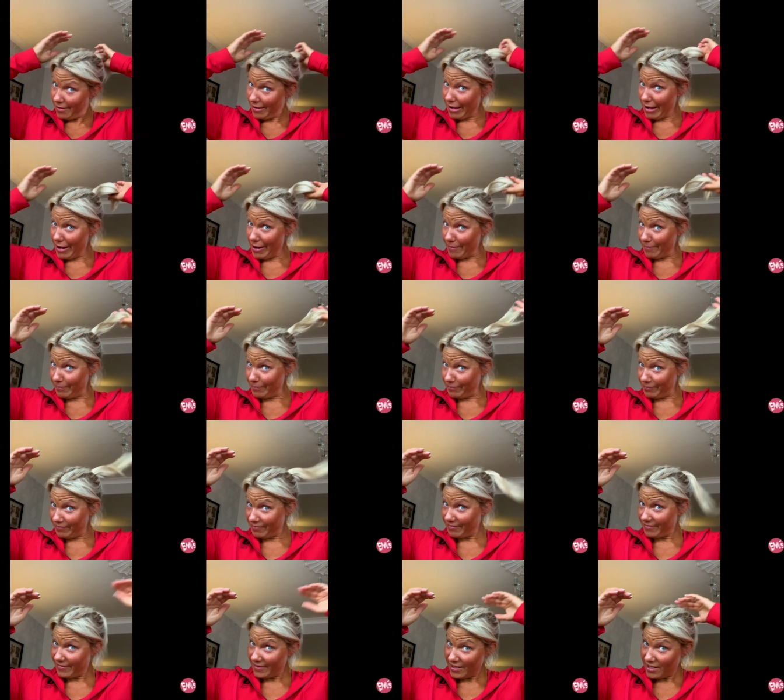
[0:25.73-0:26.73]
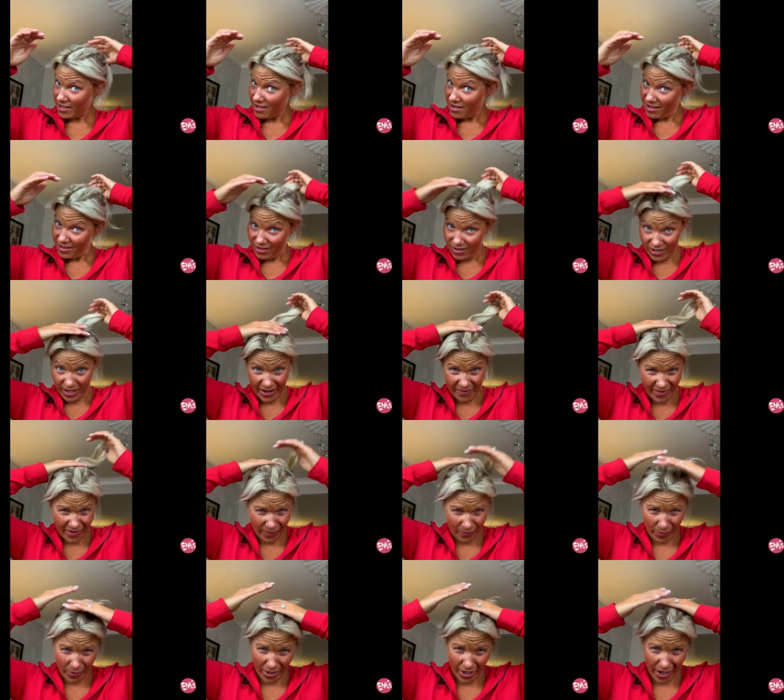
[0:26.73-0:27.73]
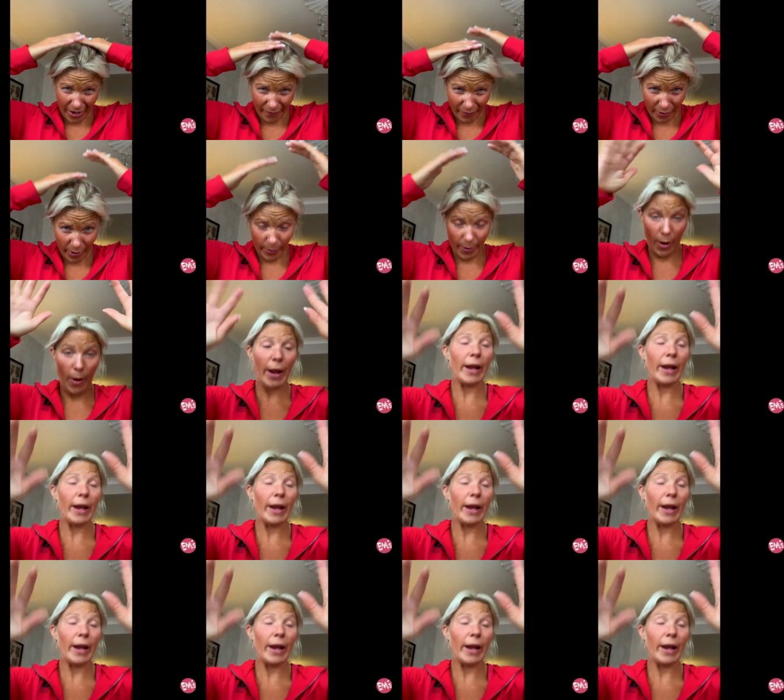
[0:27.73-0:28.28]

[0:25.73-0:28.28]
God, I haven't even put it up very well.